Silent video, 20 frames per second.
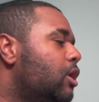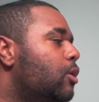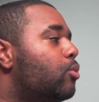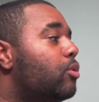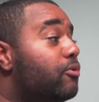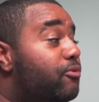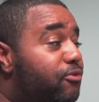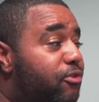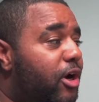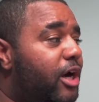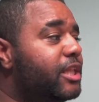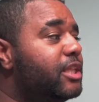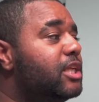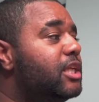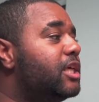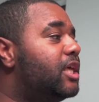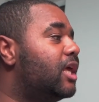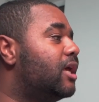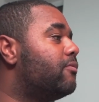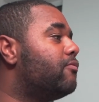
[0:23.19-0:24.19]
We're
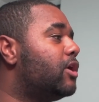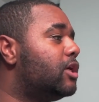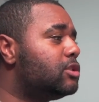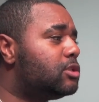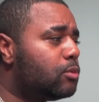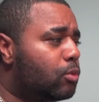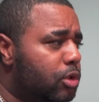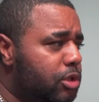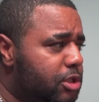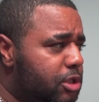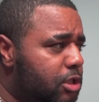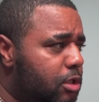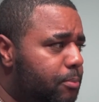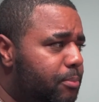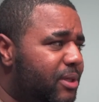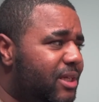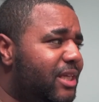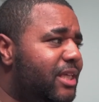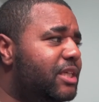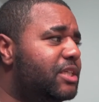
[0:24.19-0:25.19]
finally getting around to watching the
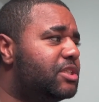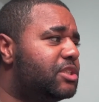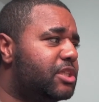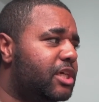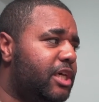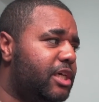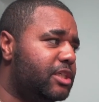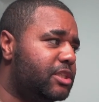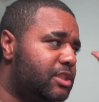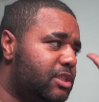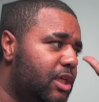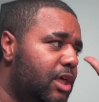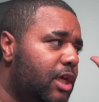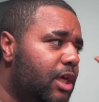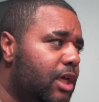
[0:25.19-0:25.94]
police chase